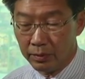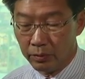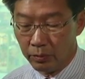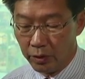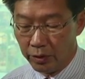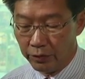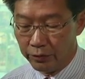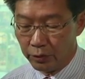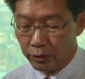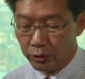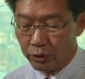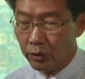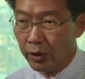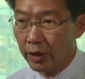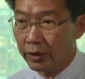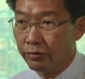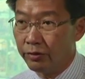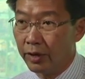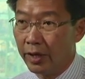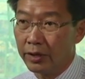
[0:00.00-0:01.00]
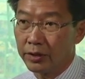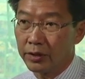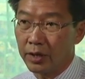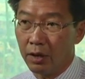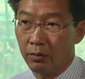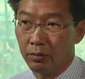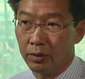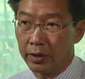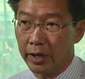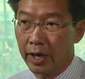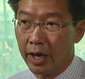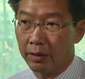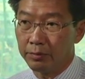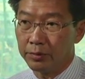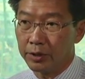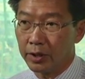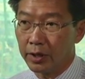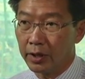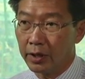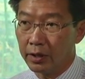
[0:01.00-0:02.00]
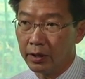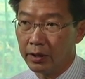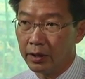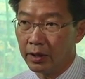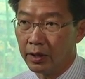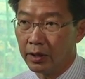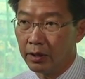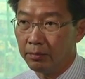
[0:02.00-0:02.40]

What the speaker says: We have also addressed our gaps in